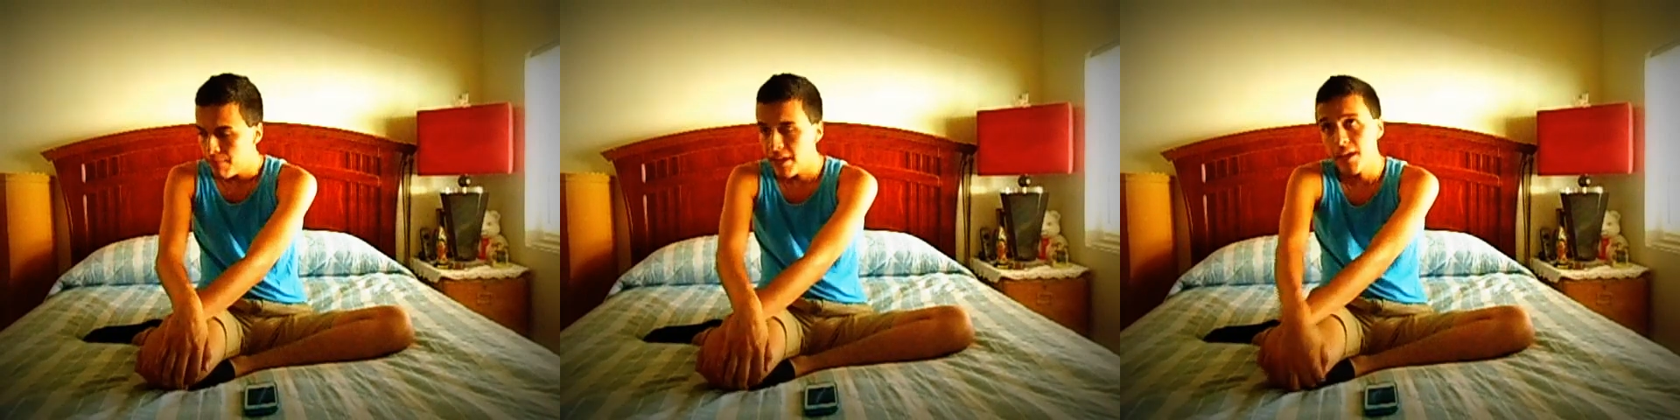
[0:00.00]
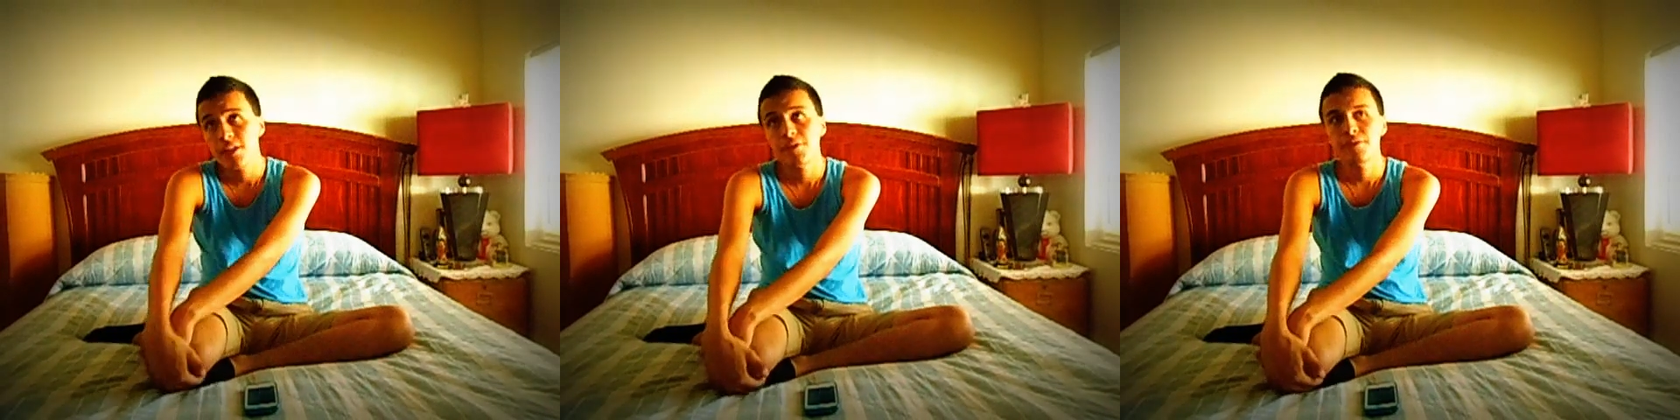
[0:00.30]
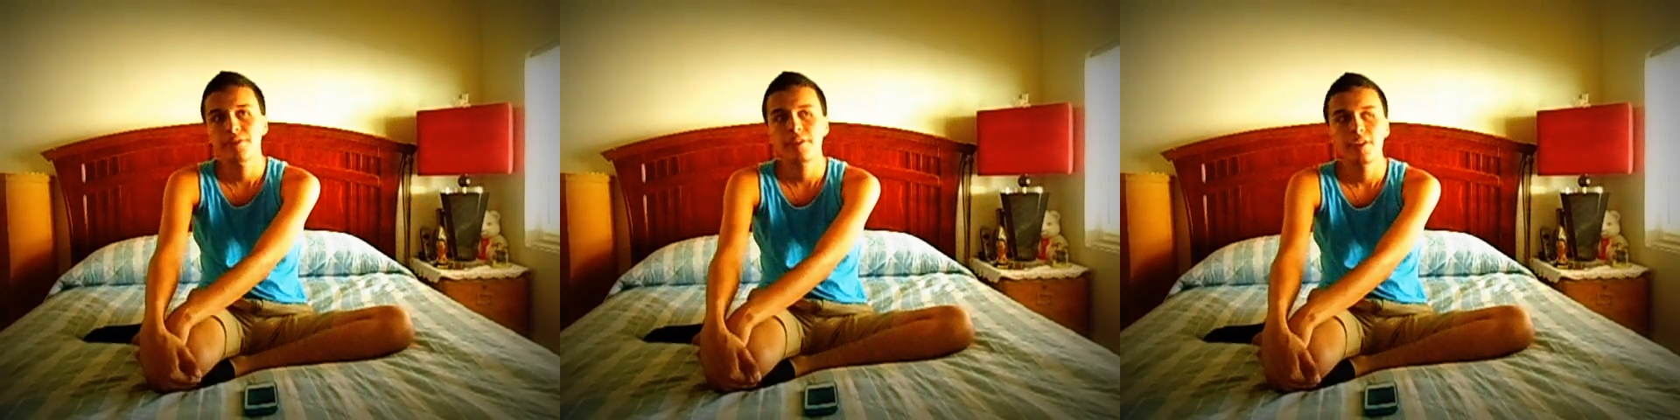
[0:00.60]
my
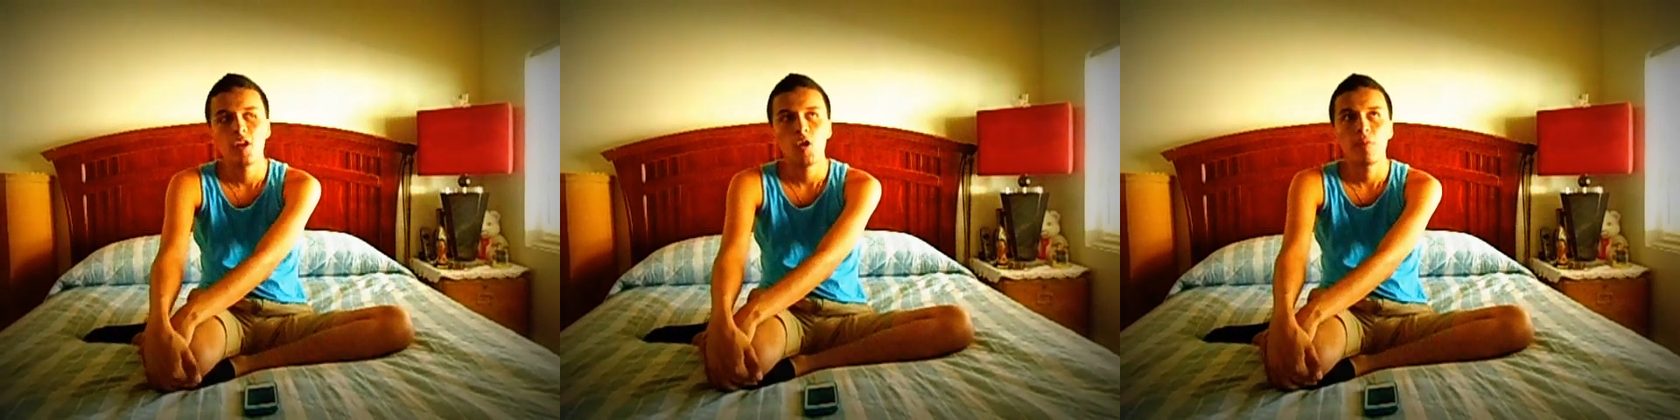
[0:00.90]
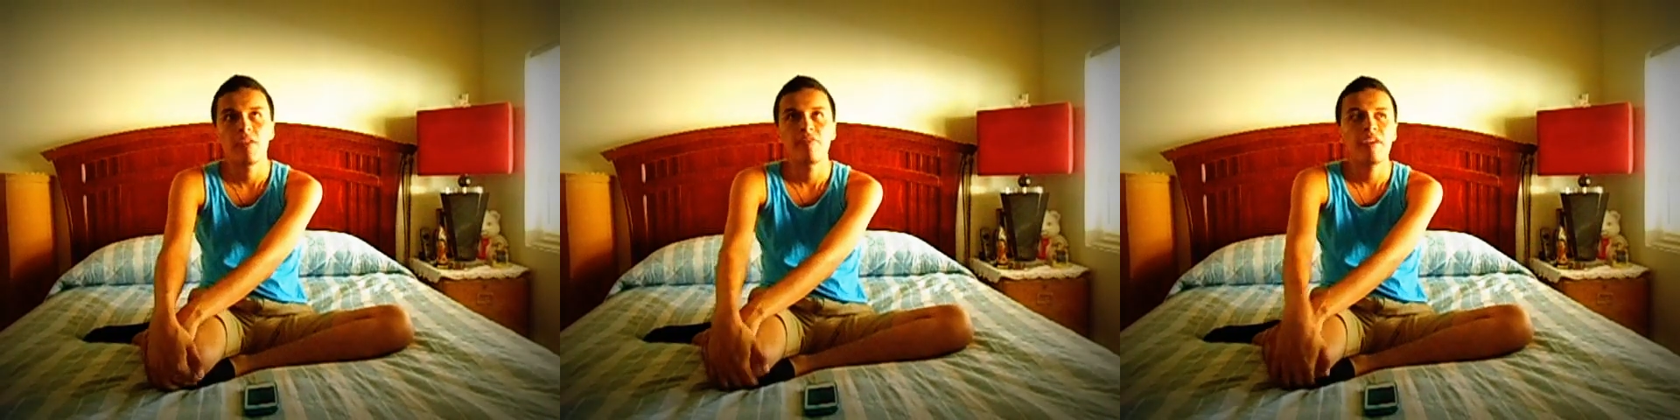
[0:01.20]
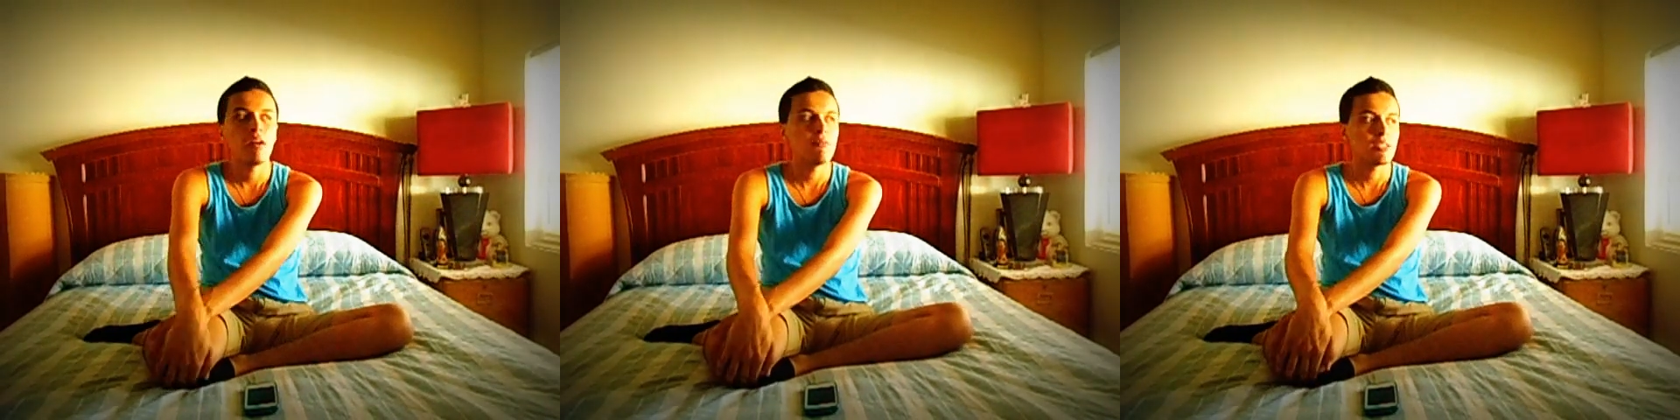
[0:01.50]
uncles know, my
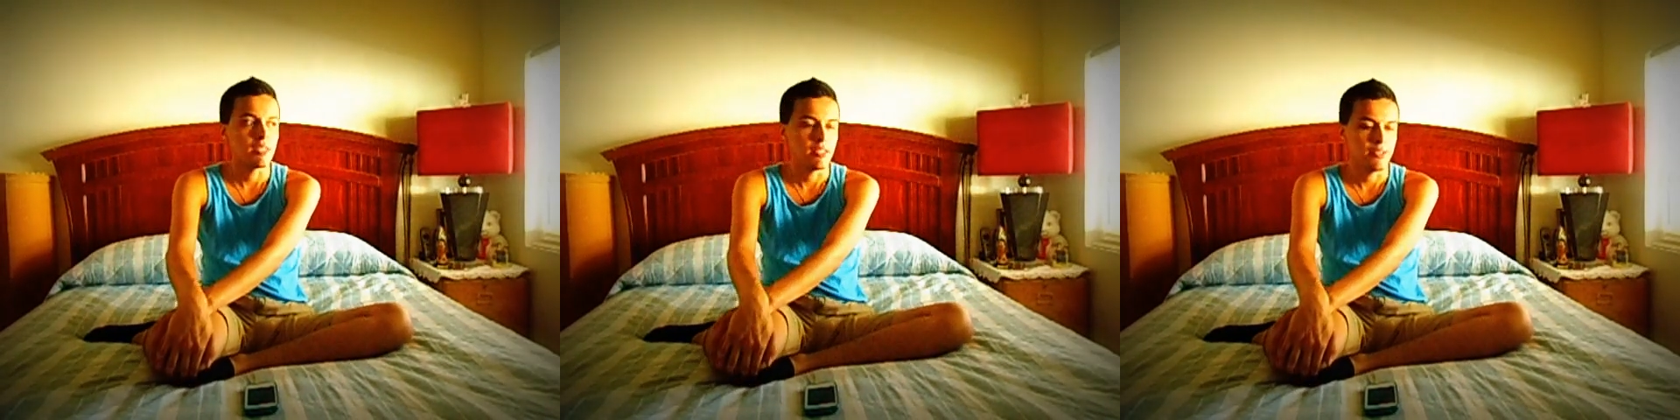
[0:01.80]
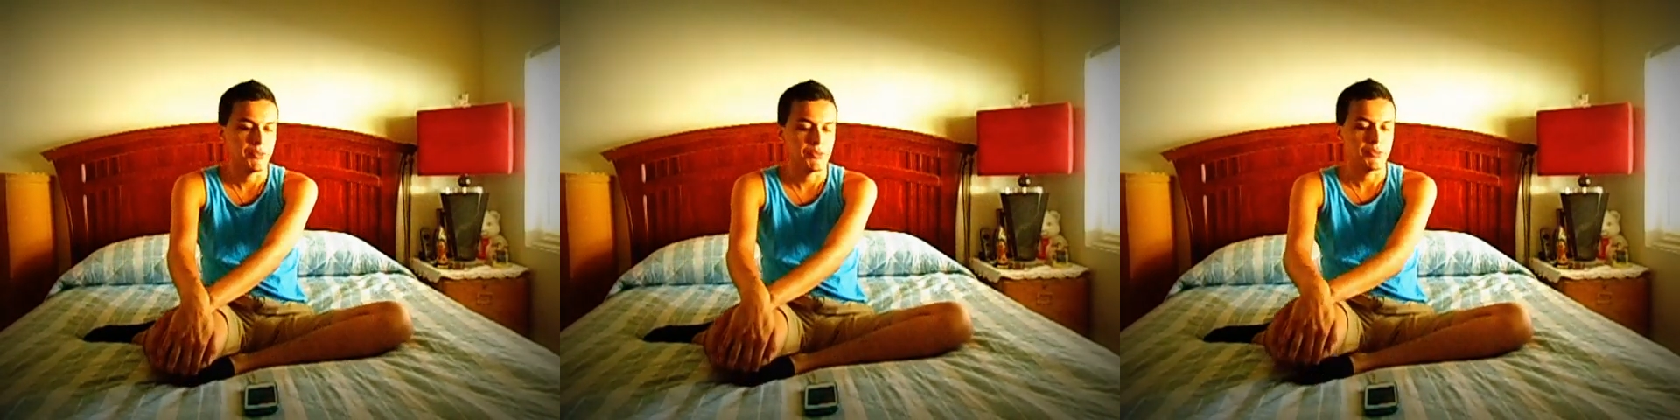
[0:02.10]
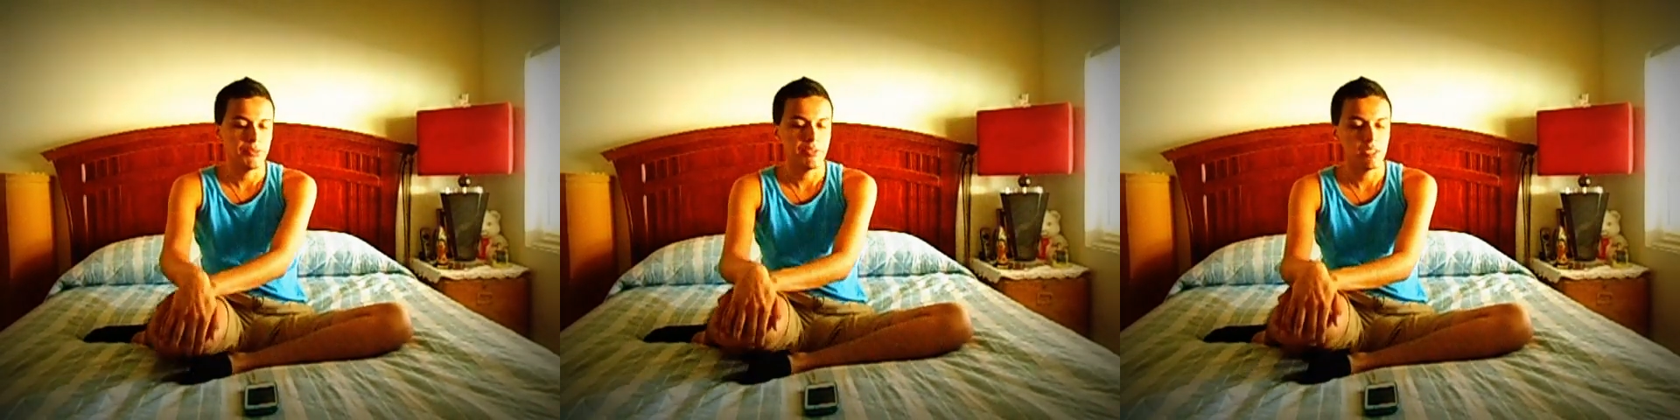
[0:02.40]
family
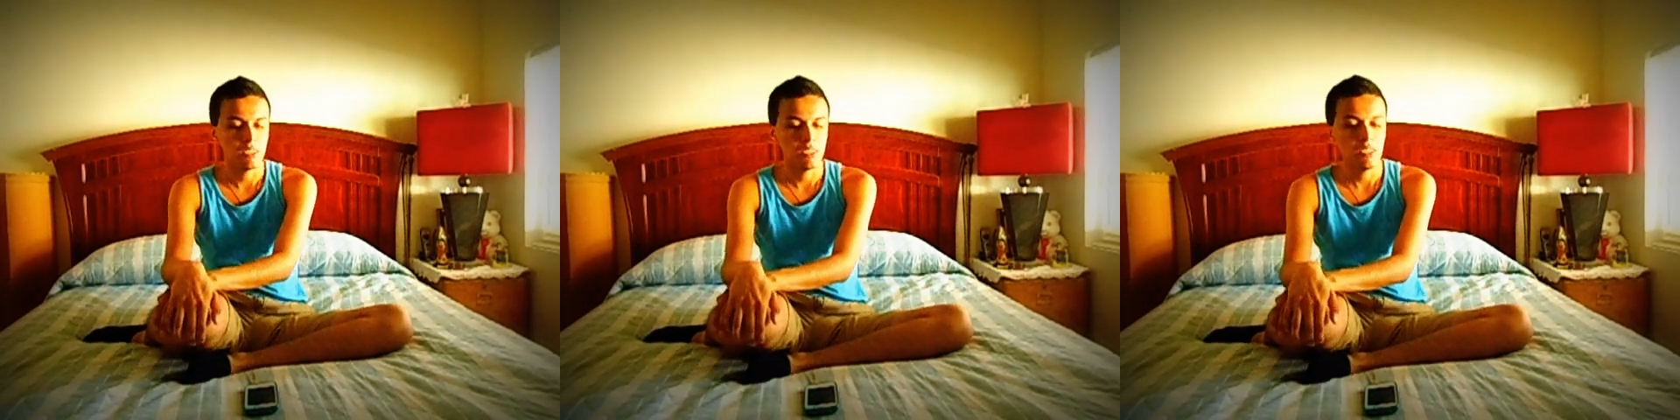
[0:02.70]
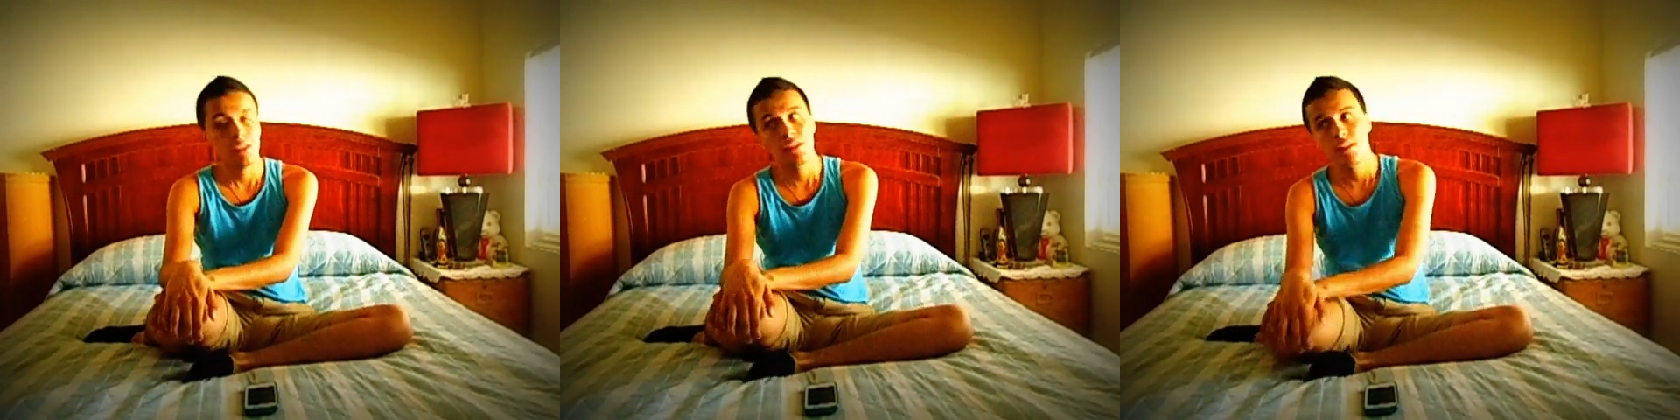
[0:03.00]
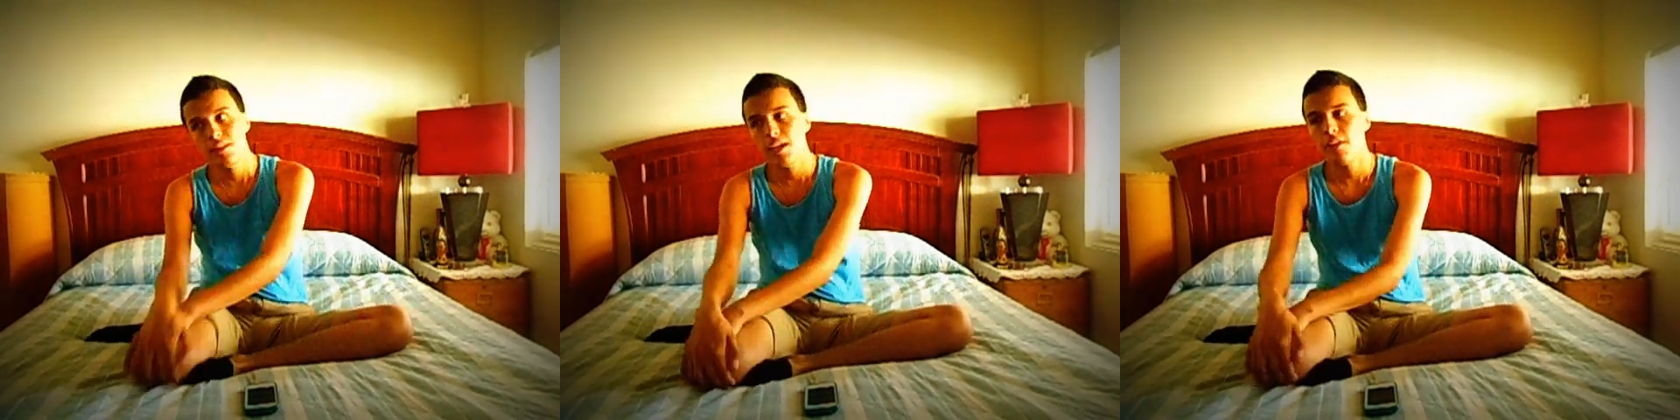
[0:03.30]
knows,
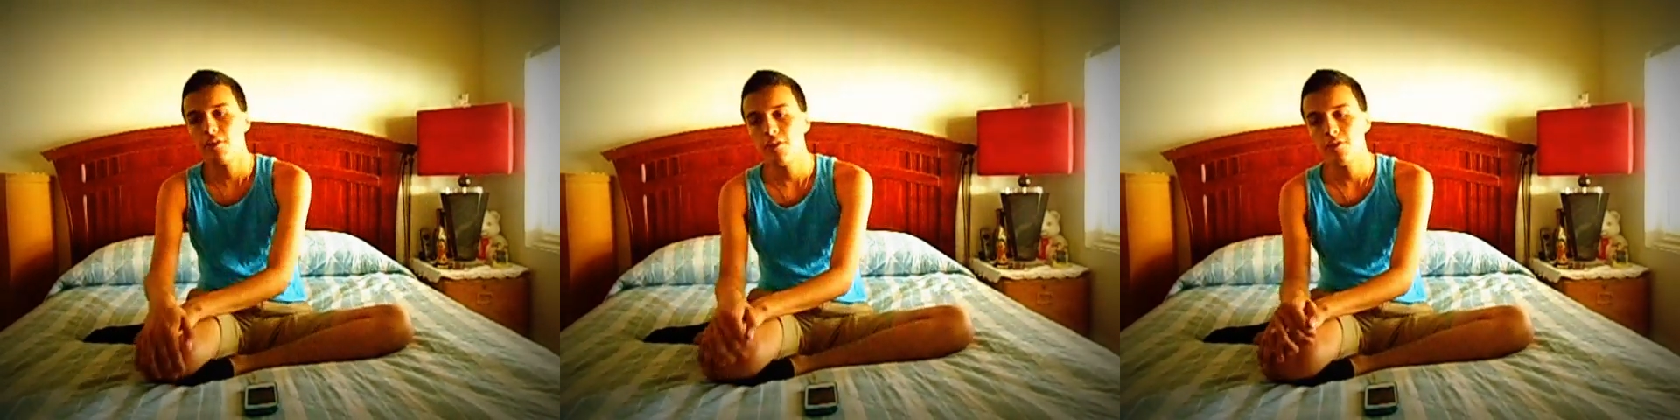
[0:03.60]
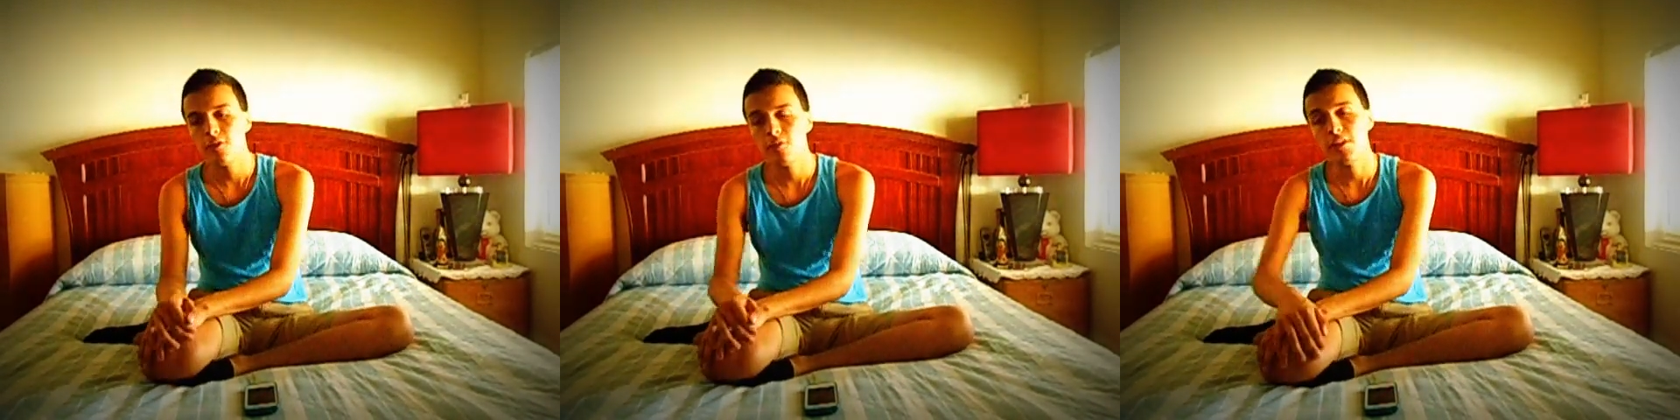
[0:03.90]
and yeah, they're all cool.